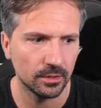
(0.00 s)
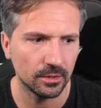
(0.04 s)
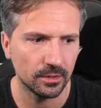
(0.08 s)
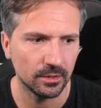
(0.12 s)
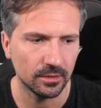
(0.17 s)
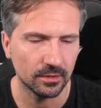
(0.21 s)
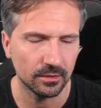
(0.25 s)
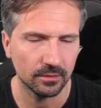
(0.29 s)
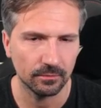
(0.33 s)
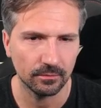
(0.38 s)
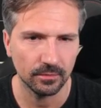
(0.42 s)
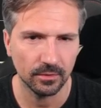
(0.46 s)

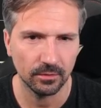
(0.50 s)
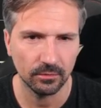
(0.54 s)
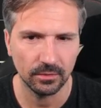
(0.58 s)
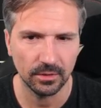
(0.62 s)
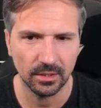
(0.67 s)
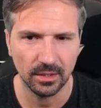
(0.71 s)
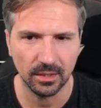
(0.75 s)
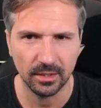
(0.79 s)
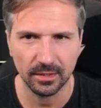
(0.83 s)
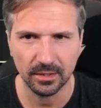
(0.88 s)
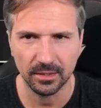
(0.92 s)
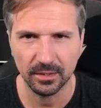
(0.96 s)
it's very
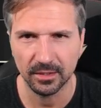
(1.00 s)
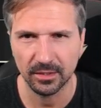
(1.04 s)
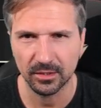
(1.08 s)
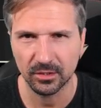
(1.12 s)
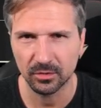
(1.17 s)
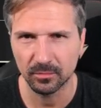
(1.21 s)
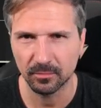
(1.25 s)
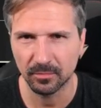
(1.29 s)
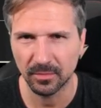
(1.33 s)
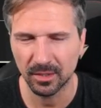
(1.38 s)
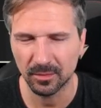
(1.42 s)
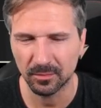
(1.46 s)
likely that you
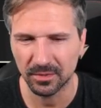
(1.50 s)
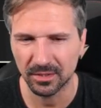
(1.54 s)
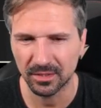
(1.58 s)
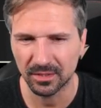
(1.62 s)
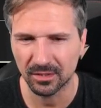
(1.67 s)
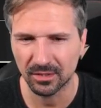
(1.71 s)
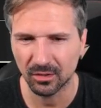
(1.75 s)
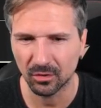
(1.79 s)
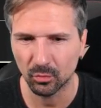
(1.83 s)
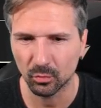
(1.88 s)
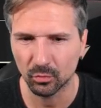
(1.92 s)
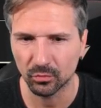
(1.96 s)
maybe
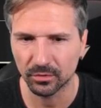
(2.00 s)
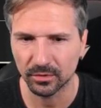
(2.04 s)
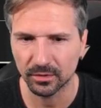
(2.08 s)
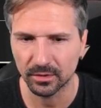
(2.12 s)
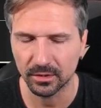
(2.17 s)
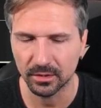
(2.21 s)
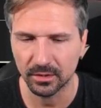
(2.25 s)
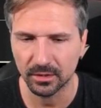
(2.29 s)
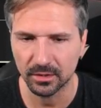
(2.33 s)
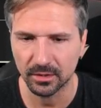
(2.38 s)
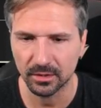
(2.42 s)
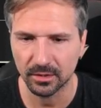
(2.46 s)
don't
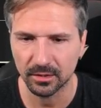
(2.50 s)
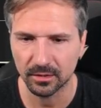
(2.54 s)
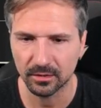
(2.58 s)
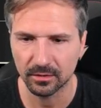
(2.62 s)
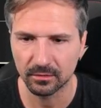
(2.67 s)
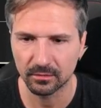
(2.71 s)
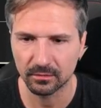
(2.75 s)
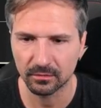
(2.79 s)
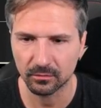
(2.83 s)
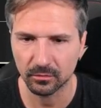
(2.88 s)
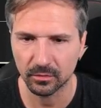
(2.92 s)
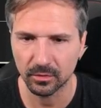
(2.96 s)
need
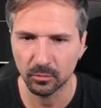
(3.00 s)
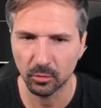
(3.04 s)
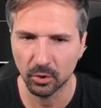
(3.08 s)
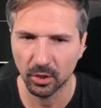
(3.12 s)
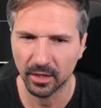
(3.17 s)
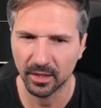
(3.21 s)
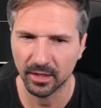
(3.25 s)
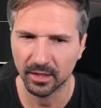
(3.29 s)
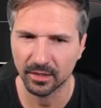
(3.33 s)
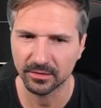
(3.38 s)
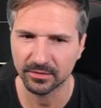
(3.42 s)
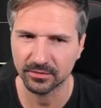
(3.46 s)
3 more
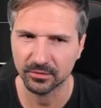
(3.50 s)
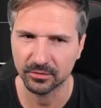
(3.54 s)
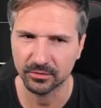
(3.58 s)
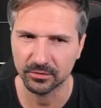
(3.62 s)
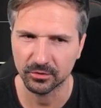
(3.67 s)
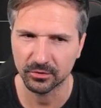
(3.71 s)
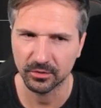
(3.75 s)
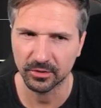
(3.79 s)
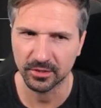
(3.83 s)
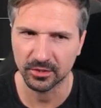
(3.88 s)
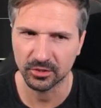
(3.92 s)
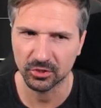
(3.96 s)
health on
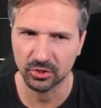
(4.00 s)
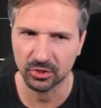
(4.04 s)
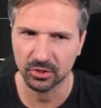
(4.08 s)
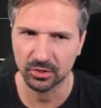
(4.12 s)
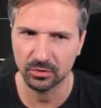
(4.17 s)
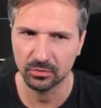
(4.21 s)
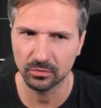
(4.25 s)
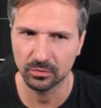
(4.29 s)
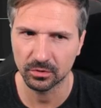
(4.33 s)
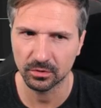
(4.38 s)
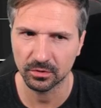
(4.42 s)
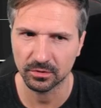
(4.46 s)
your HQ,
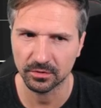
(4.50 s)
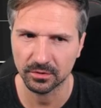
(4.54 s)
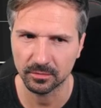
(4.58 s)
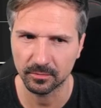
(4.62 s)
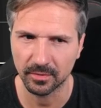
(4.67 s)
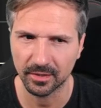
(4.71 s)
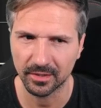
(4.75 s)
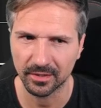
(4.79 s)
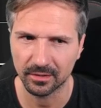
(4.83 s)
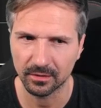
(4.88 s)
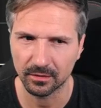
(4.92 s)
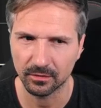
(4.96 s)
because you
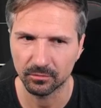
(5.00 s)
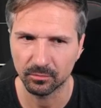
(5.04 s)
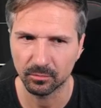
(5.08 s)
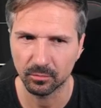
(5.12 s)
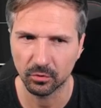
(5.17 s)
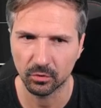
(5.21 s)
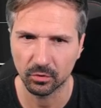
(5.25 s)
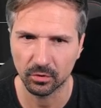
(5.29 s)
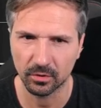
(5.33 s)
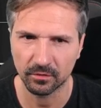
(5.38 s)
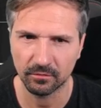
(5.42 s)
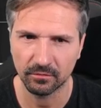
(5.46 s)
might have
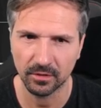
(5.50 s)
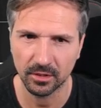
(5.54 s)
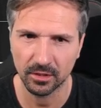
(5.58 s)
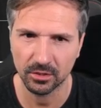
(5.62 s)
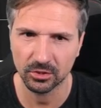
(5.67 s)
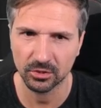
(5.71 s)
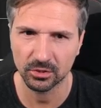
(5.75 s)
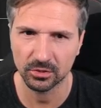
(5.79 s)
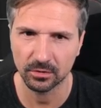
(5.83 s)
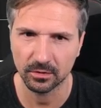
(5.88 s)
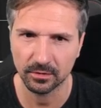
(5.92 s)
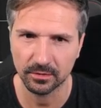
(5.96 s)
board
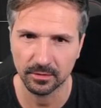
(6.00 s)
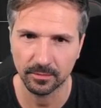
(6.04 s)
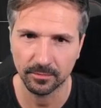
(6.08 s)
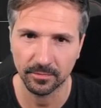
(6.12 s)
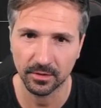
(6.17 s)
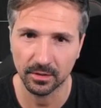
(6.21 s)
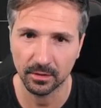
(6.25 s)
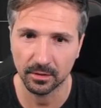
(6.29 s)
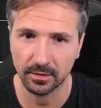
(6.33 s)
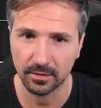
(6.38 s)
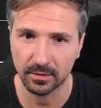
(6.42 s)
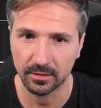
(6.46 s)
advantage or
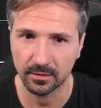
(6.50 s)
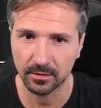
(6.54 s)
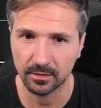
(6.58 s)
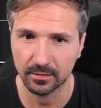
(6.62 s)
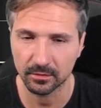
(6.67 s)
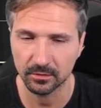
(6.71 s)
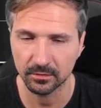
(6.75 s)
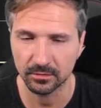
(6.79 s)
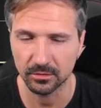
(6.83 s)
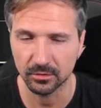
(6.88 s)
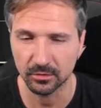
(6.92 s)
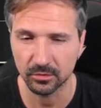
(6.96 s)
something like that,
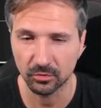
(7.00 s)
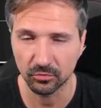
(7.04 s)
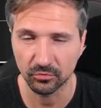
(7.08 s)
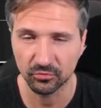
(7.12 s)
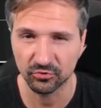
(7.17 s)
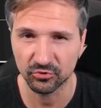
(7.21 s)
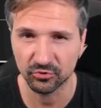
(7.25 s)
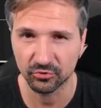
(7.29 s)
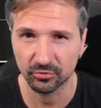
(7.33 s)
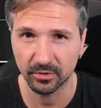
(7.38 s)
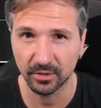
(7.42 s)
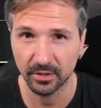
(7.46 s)
because you don't
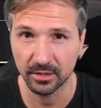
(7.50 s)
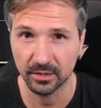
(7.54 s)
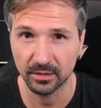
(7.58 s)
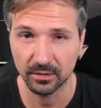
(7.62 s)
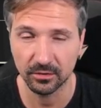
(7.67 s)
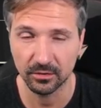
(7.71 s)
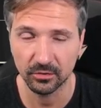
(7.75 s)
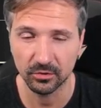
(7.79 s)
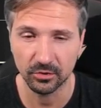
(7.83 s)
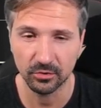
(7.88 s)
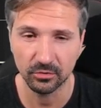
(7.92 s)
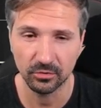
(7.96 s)
trade
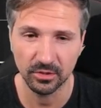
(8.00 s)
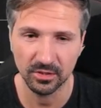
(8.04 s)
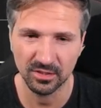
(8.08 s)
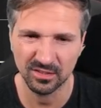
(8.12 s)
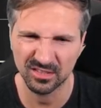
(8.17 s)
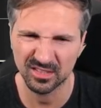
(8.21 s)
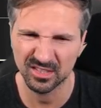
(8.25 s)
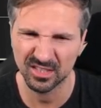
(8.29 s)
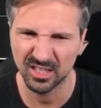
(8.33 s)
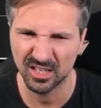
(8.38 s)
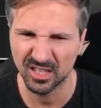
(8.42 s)
into units.